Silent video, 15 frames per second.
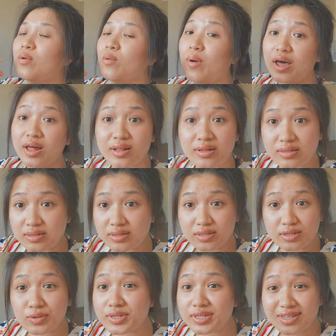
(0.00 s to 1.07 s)
Well,
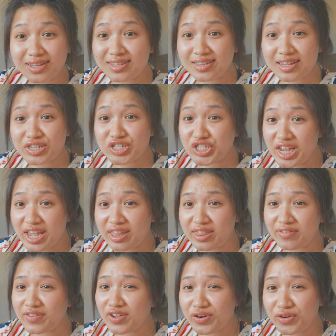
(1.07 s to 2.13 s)
so since I changed
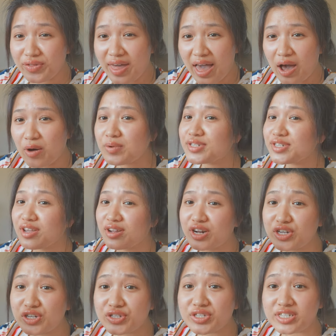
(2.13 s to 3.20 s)
the video that I was
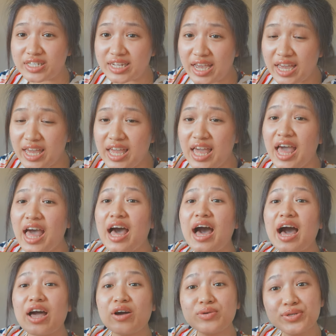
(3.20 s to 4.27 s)
gonna do today,
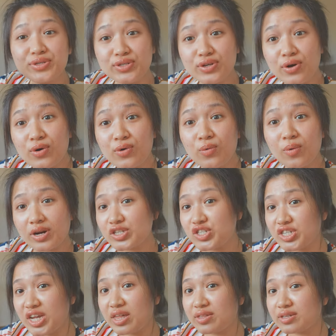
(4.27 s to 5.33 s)
I also wanna
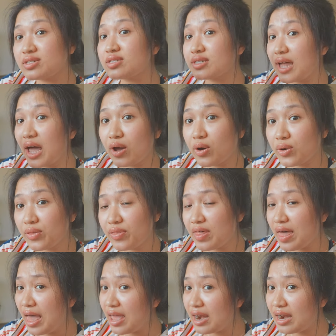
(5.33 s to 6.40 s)
change the style
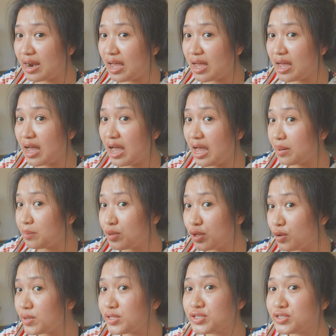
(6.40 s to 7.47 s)
that I'm
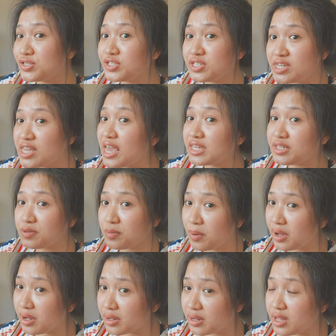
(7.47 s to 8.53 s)
going to do today as
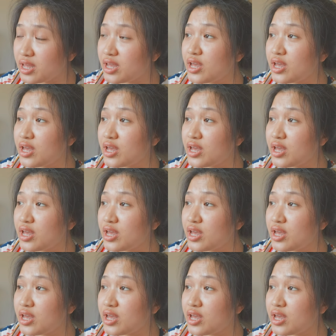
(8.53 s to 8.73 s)
well.